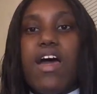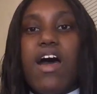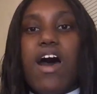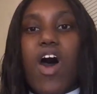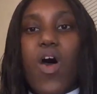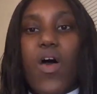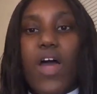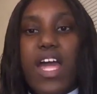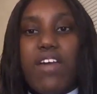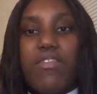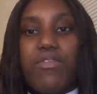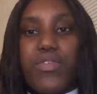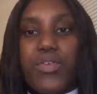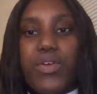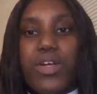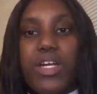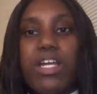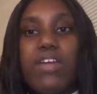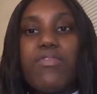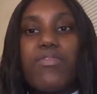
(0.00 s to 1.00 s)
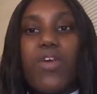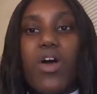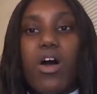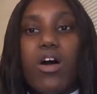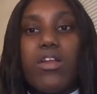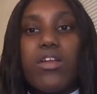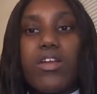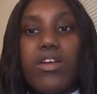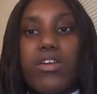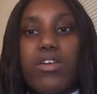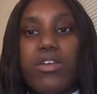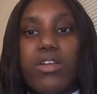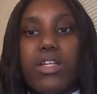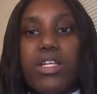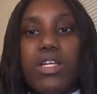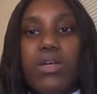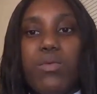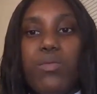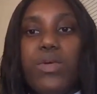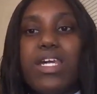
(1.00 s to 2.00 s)
However, if caught
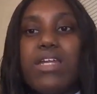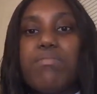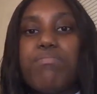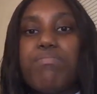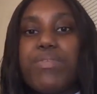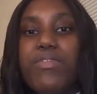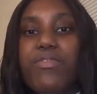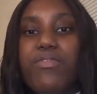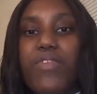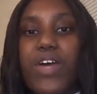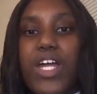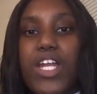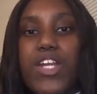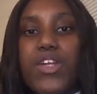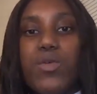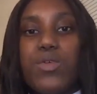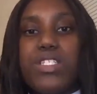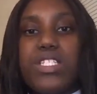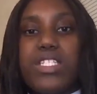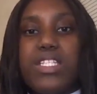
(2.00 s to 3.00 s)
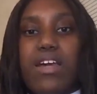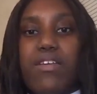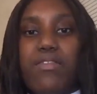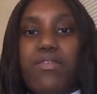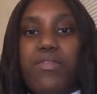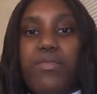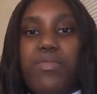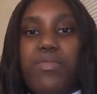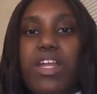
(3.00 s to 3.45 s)
early, we can prevent those deaths.